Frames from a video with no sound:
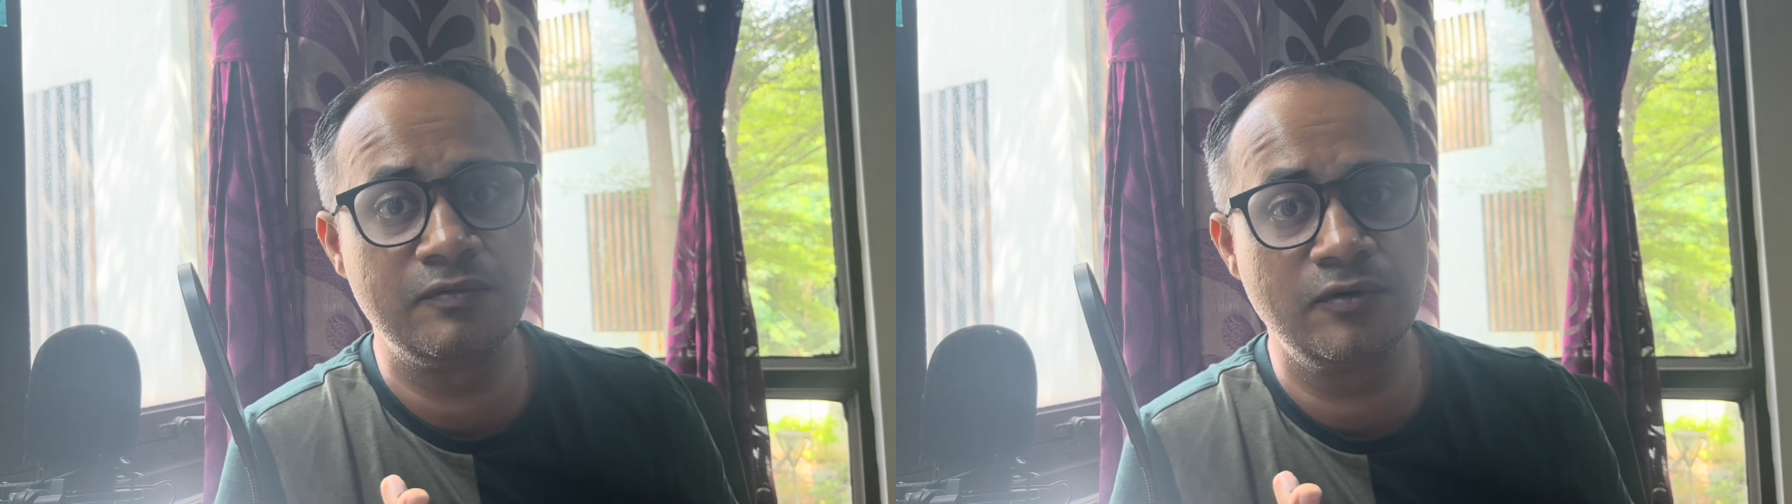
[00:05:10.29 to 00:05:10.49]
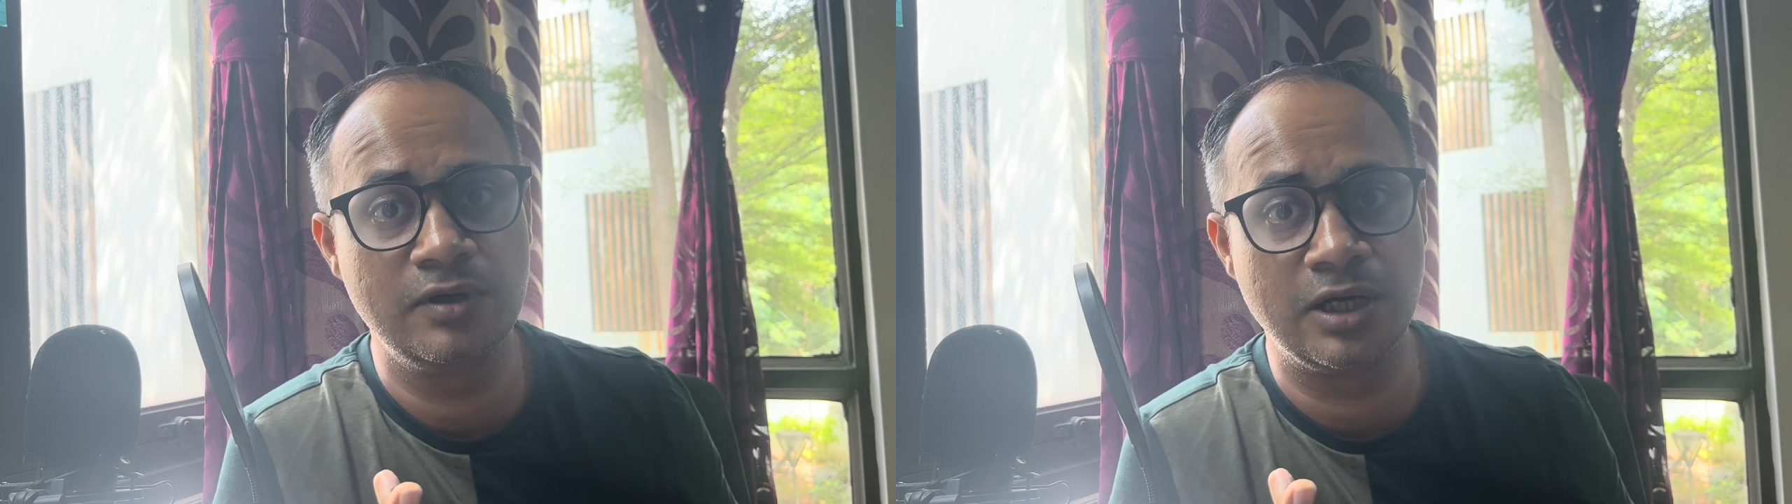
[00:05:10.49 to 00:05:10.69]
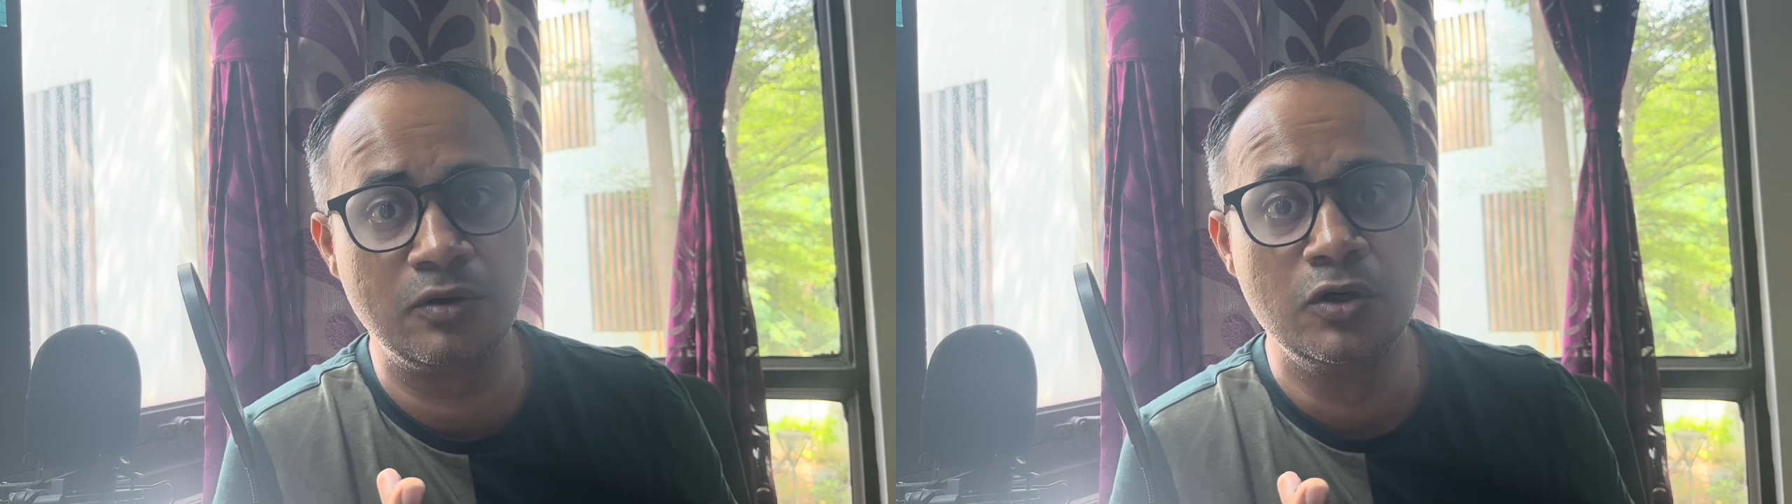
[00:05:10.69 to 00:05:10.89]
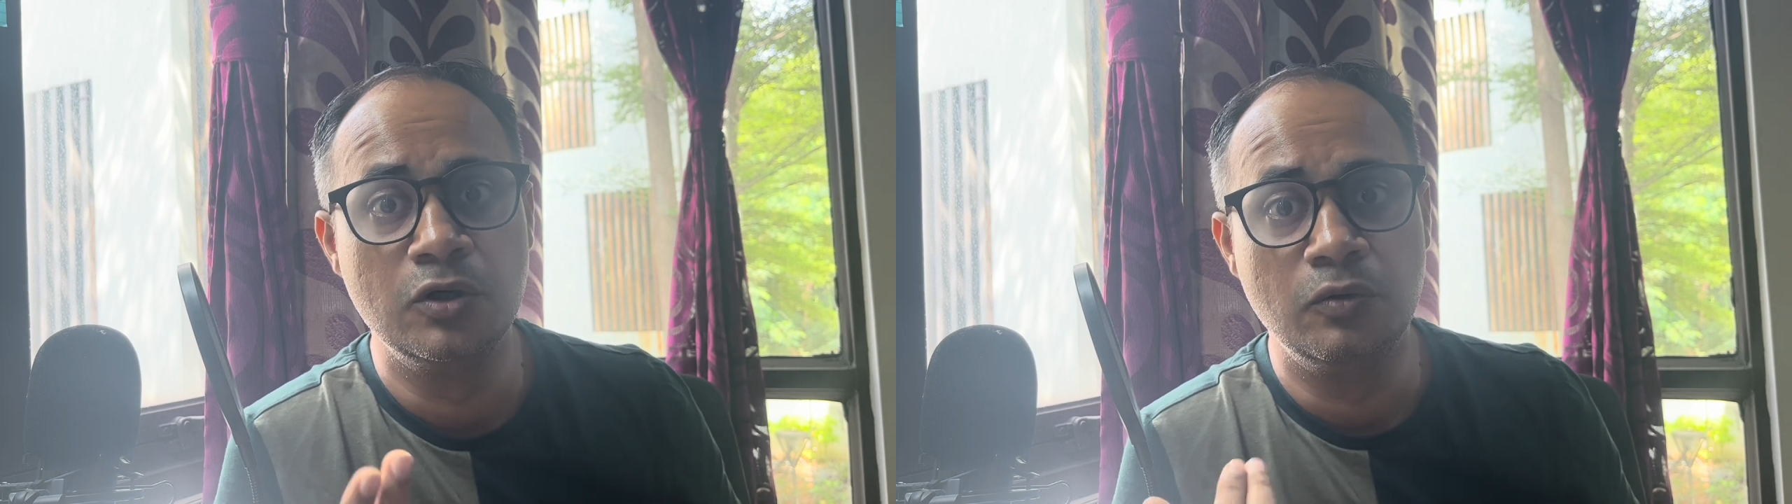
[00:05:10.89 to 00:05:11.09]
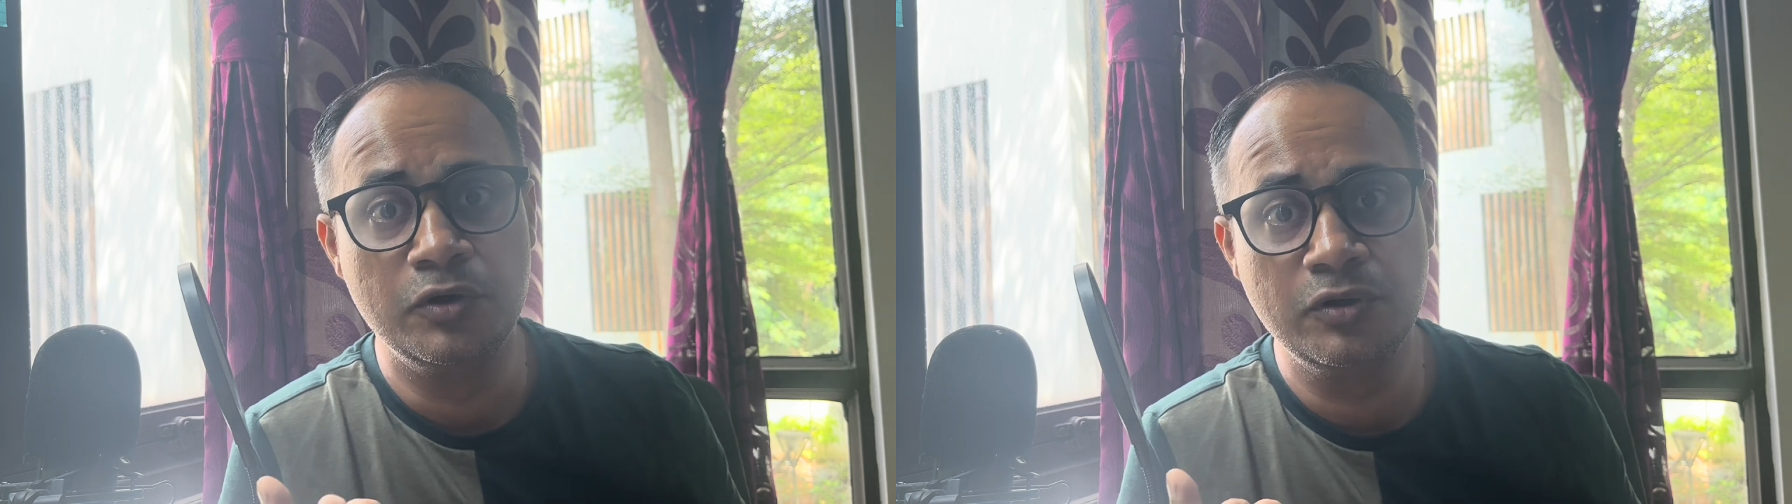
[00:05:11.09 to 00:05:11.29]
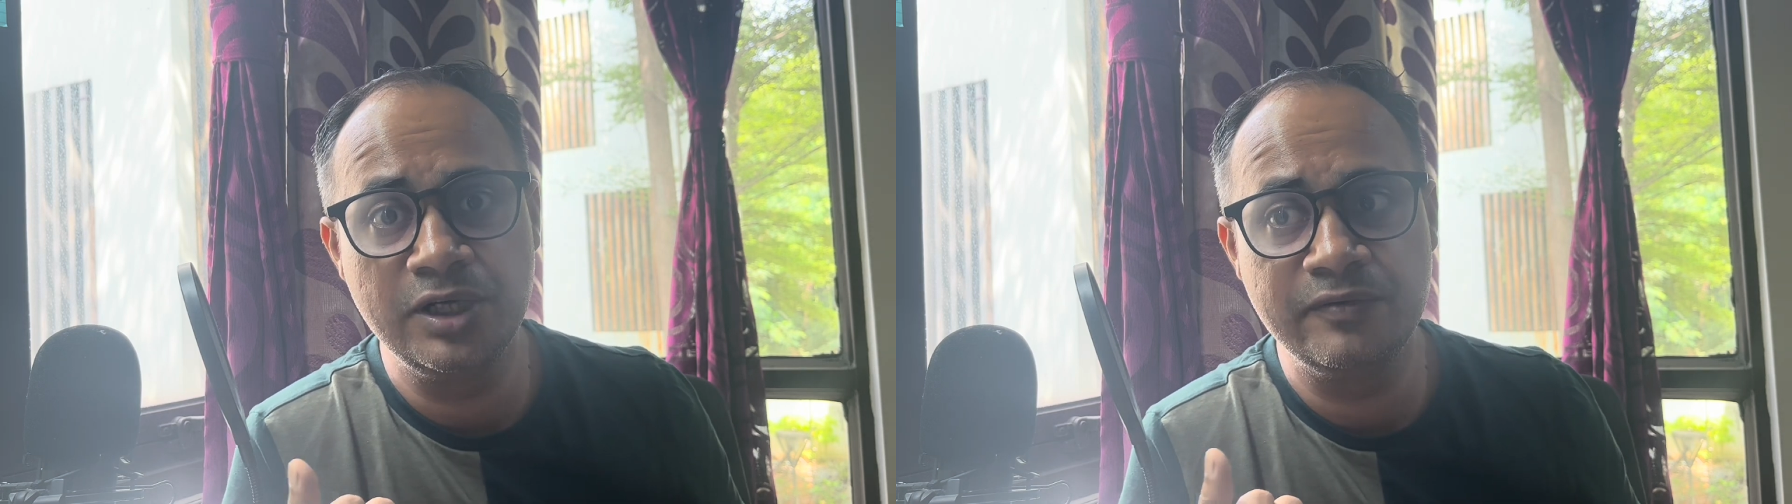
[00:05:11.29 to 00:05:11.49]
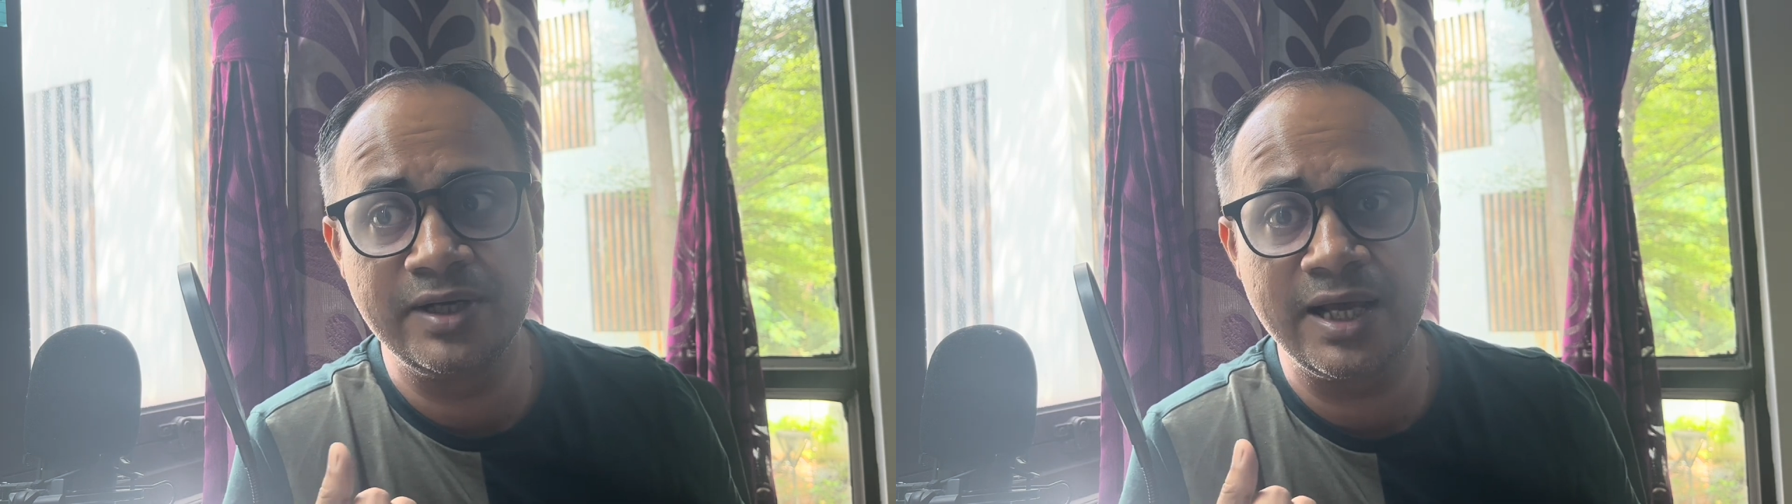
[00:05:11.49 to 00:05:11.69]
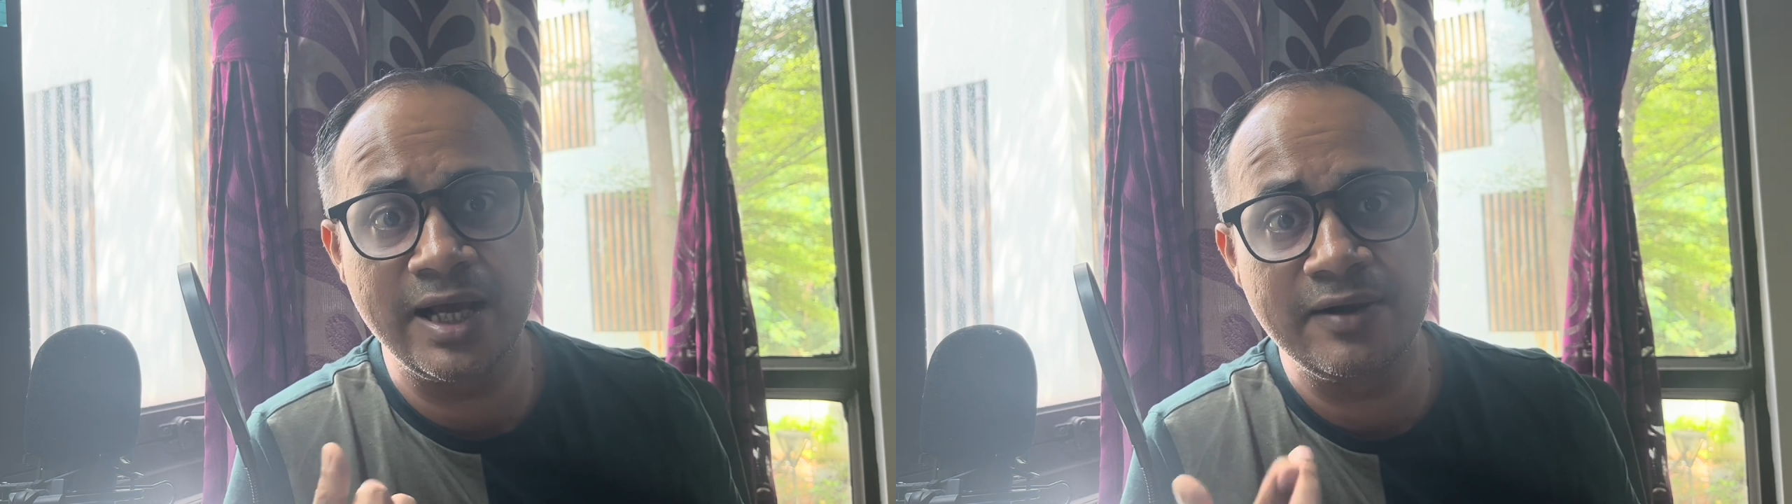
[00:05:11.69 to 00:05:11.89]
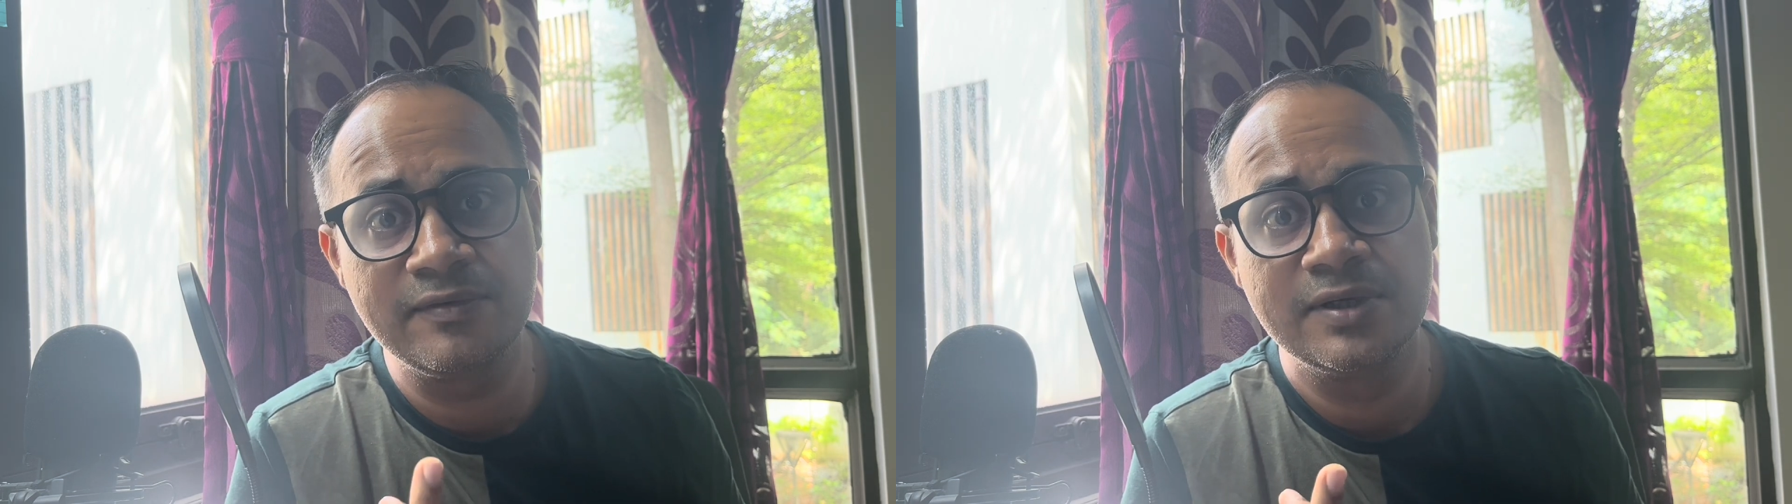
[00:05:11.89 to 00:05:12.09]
phone now, we don't even have.